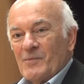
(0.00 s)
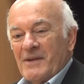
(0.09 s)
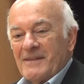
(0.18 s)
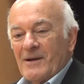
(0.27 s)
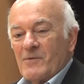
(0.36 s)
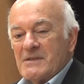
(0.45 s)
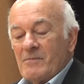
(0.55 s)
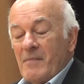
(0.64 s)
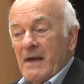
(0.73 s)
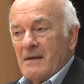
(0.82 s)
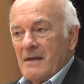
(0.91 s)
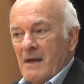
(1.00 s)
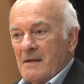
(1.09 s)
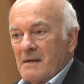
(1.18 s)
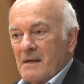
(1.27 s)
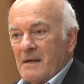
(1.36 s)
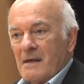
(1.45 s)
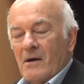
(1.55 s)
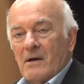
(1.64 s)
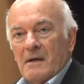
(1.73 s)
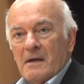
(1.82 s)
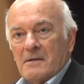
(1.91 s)
but there was a mandate
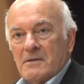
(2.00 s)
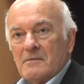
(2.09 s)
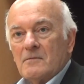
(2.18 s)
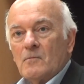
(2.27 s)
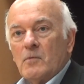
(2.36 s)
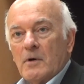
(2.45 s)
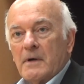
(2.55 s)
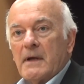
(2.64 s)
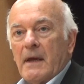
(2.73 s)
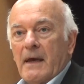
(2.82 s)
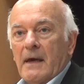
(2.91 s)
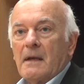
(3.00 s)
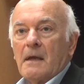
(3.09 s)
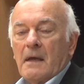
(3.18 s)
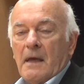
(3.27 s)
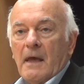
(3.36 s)
to work at